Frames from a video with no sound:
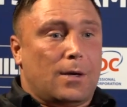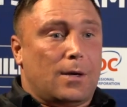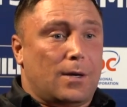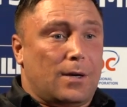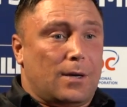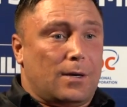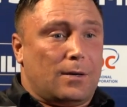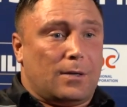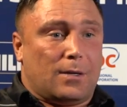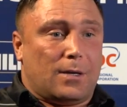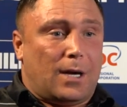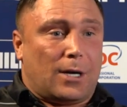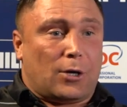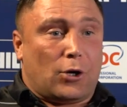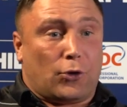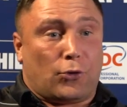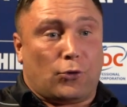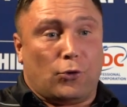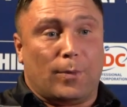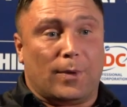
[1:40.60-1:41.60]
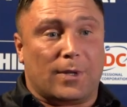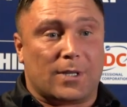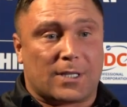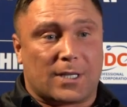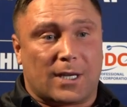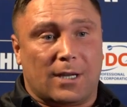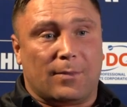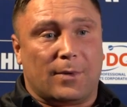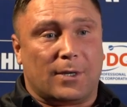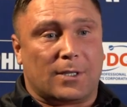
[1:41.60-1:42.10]
yeah, I got through by the
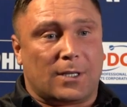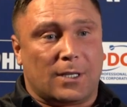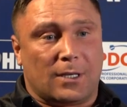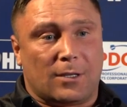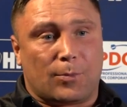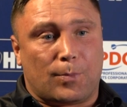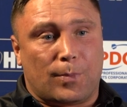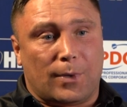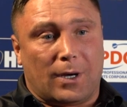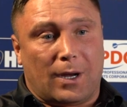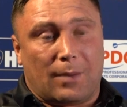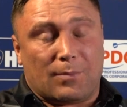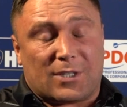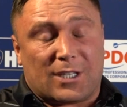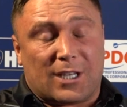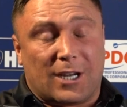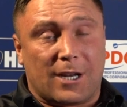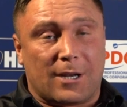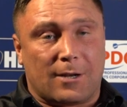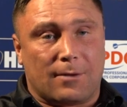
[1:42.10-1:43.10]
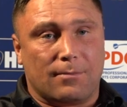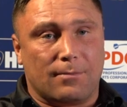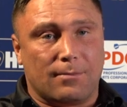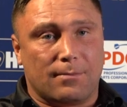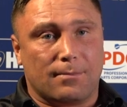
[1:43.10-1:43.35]
skin of my teeth, but I'm still in.